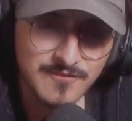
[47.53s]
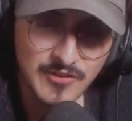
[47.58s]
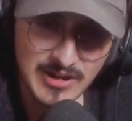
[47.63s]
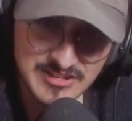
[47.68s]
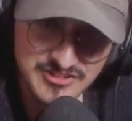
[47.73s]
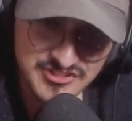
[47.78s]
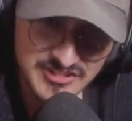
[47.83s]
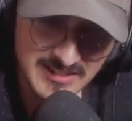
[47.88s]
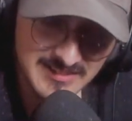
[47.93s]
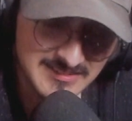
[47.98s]

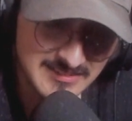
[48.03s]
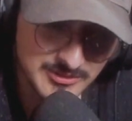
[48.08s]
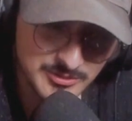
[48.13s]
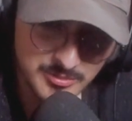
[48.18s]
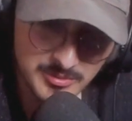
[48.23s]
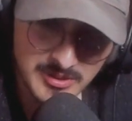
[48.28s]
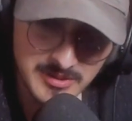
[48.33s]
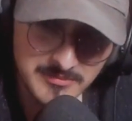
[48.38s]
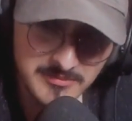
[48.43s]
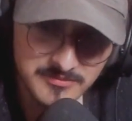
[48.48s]
franchises
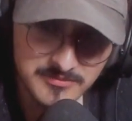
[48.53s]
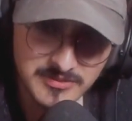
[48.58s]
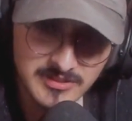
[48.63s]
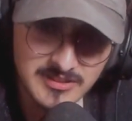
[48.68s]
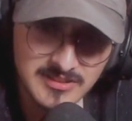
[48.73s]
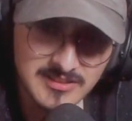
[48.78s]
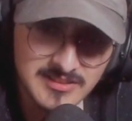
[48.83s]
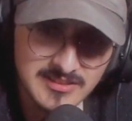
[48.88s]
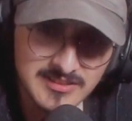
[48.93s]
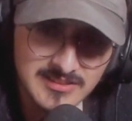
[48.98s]
or whatever the
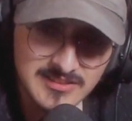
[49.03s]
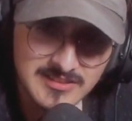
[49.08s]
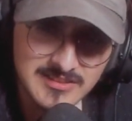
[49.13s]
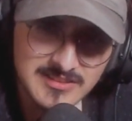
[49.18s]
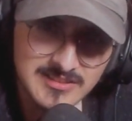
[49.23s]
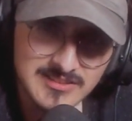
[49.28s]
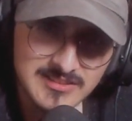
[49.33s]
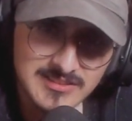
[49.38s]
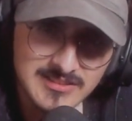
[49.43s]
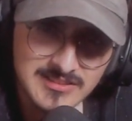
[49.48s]
fuck,
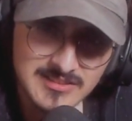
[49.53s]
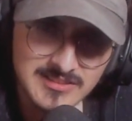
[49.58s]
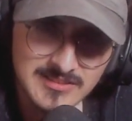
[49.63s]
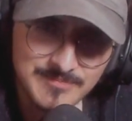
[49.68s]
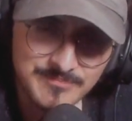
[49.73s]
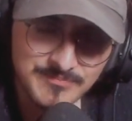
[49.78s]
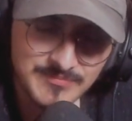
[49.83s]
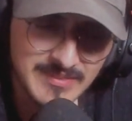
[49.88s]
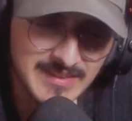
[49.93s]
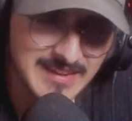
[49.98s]

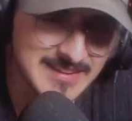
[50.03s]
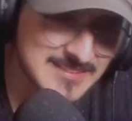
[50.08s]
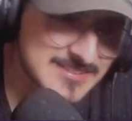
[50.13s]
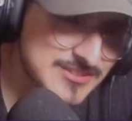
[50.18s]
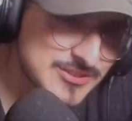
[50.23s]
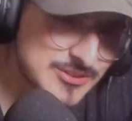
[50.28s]
they